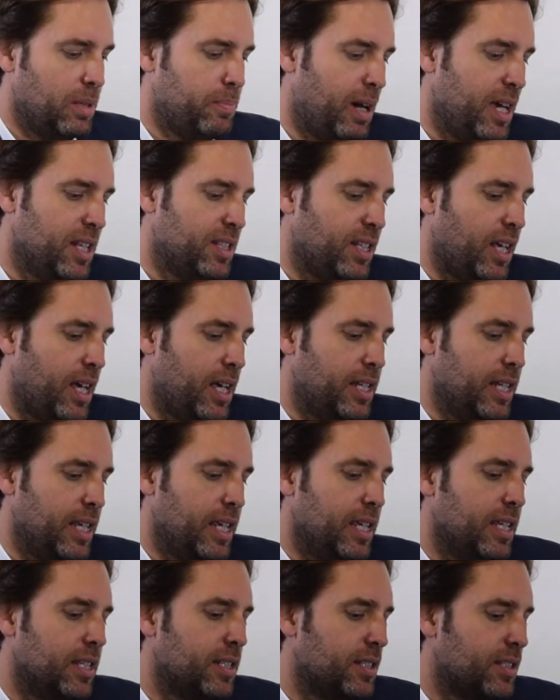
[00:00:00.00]
the buy side
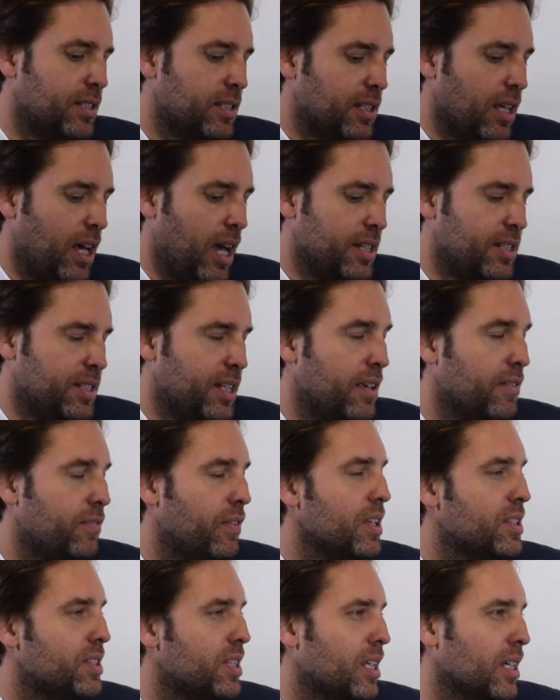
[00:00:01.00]
is, I'd say,
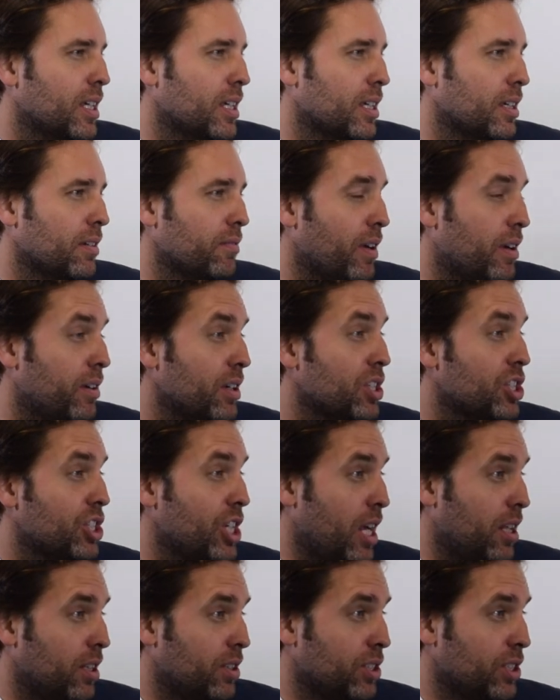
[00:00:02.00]
facing various
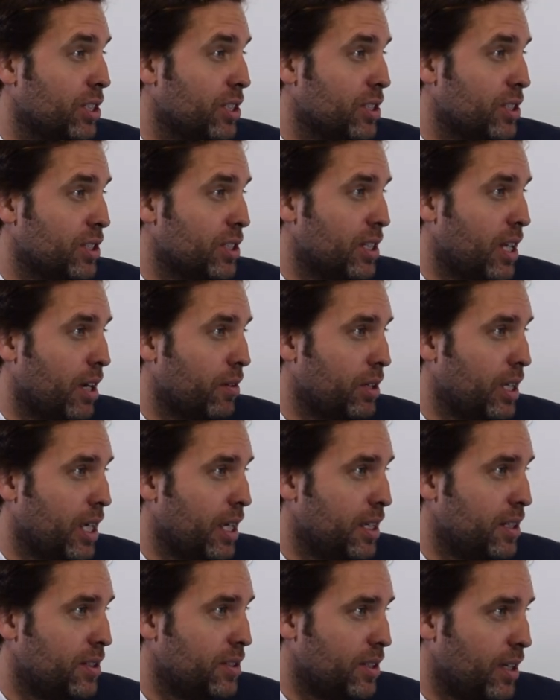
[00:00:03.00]
challenges
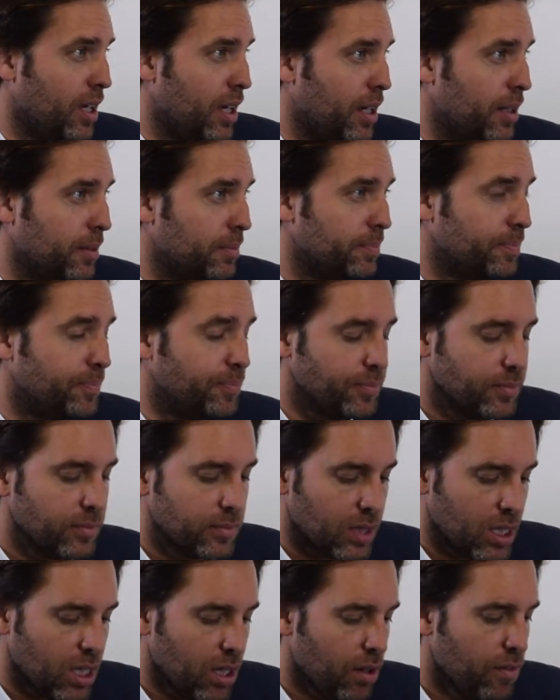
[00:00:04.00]
nowadays. Um,
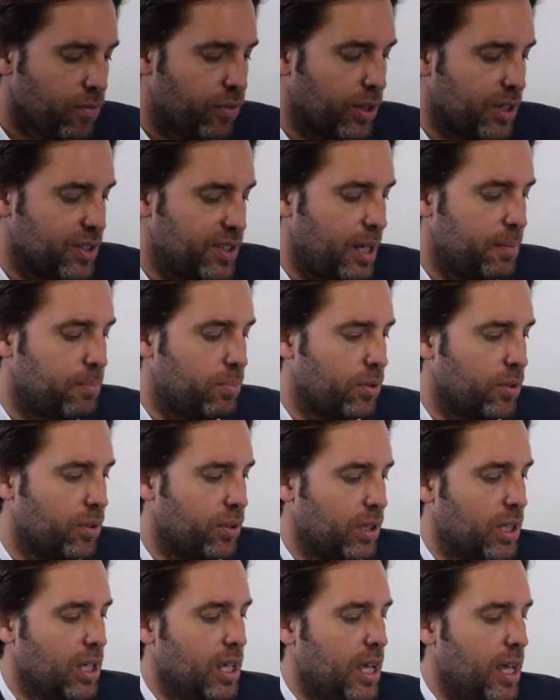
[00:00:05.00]
for
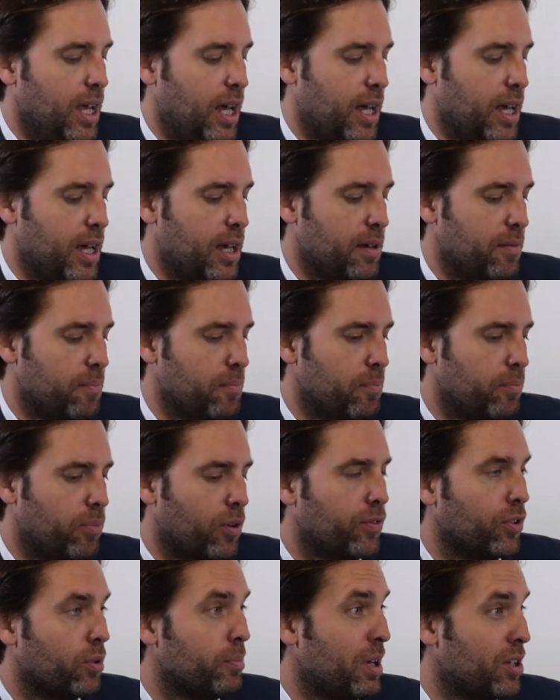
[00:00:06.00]
example, uh,
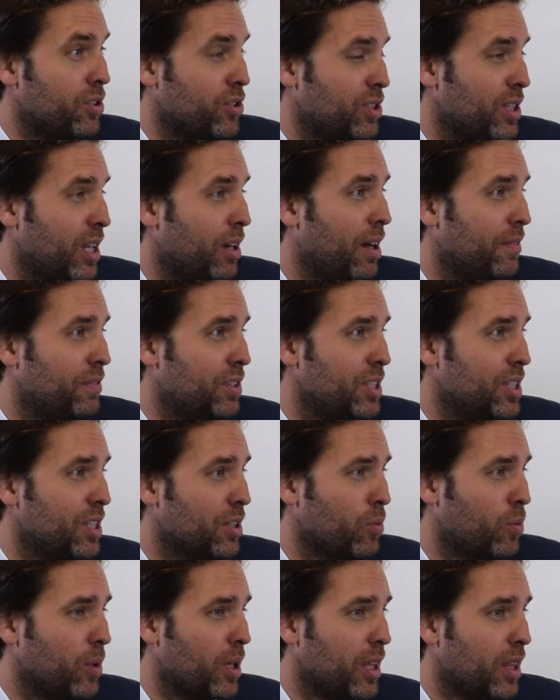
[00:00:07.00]
portfolio managers now have to
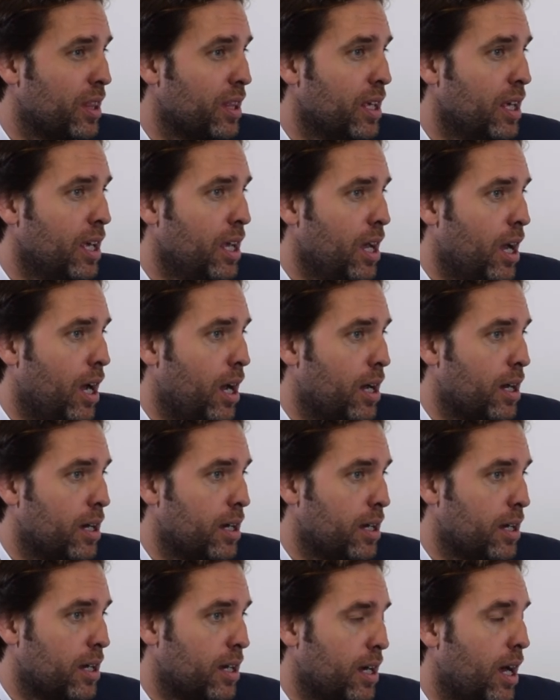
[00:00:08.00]
deal with
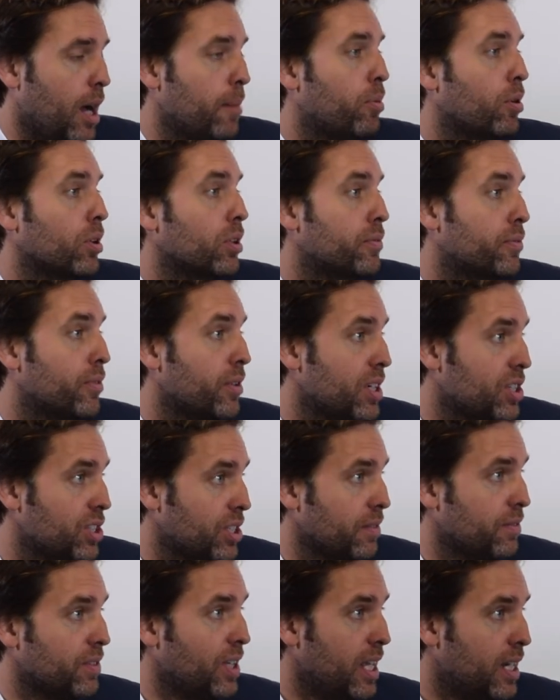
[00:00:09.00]
uh, a
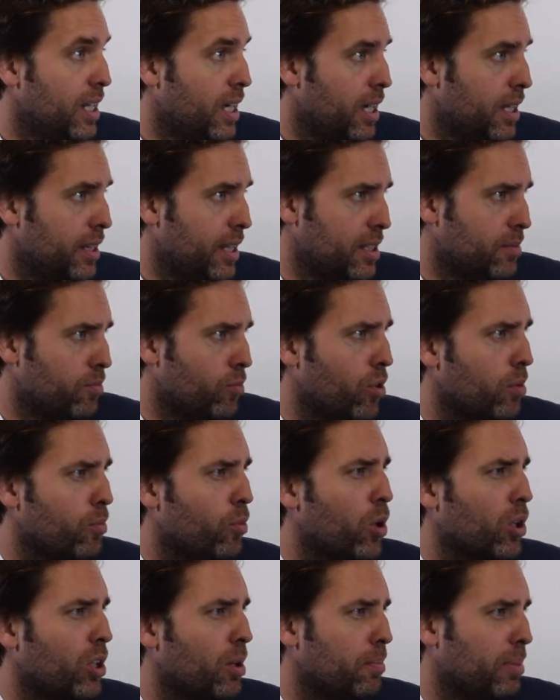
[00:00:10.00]
proliferation of data that's more and
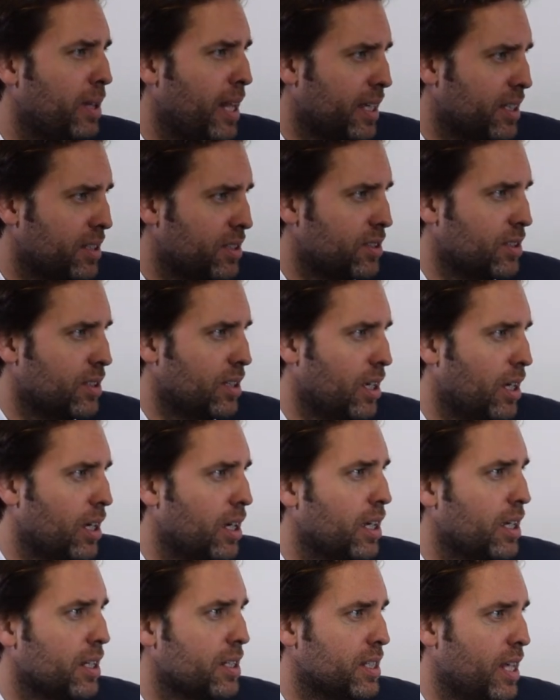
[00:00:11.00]
more complex
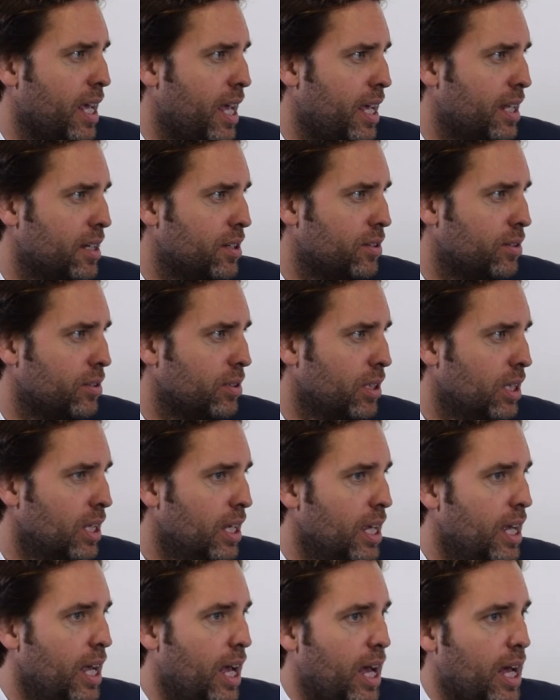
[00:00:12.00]
uh, to handle.
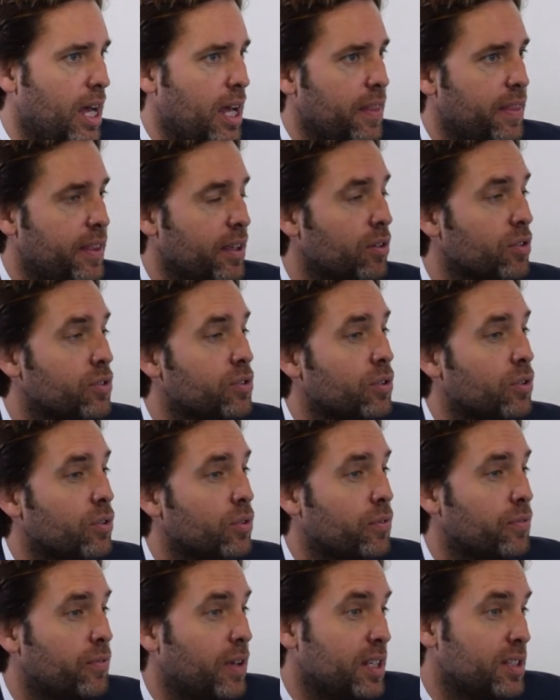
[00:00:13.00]
Uh, they're
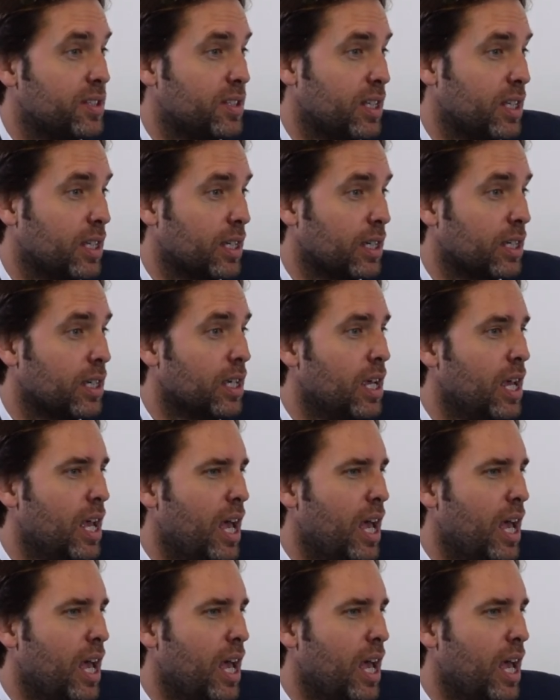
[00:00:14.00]
also facing